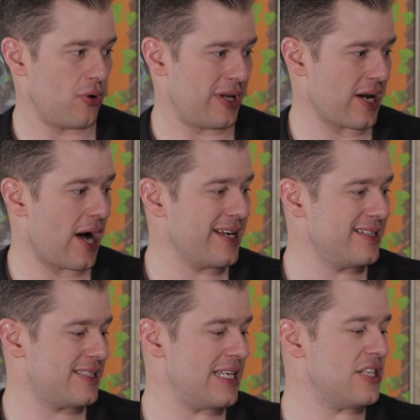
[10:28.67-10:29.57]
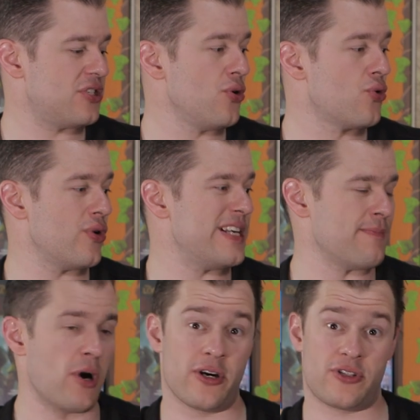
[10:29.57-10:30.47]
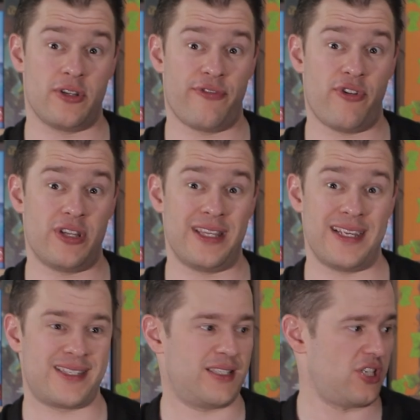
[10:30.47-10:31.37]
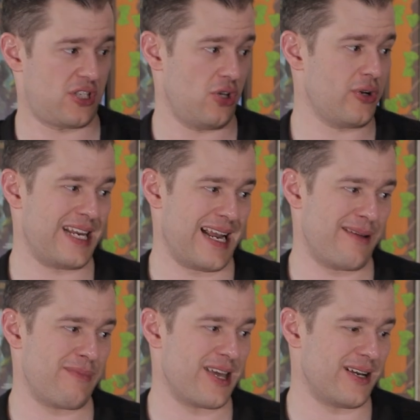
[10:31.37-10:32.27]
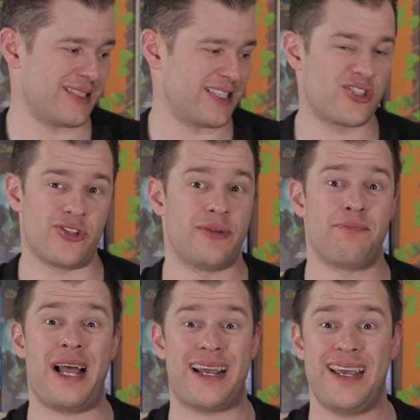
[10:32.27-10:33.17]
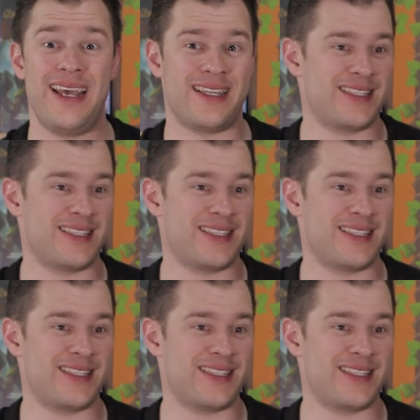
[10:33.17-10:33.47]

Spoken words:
Like, I can see two crease marks on the front of this just looking at it because it's solid black.